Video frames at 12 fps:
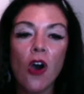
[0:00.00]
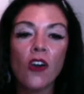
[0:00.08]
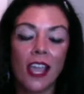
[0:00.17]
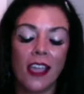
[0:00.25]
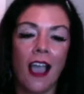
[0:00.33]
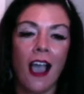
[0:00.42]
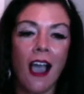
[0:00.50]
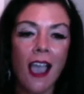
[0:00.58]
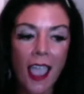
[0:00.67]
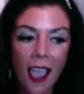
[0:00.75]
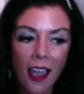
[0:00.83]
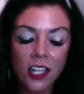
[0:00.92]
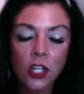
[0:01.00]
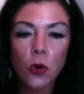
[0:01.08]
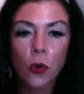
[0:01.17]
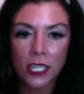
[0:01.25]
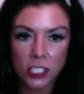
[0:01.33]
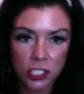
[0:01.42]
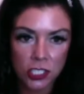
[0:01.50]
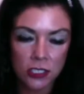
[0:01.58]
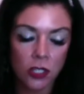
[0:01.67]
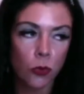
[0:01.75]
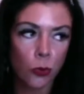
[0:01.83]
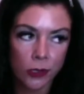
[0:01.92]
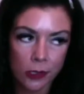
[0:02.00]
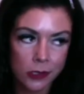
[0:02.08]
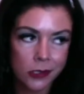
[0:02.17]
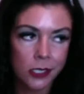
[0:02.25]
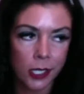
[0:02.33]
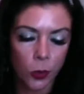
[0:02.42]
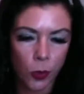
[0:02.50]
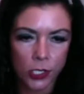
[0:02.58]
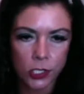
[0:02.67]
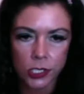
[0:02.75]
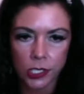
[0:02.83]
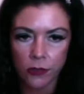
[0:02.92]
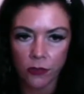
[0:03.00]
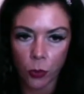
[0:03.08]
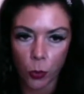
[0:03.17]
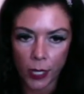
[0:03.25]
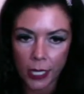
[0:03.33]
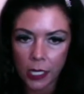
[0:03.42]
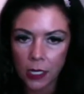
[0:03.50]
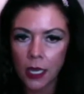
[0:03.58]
Okay, I had a question, a real estate question of the week,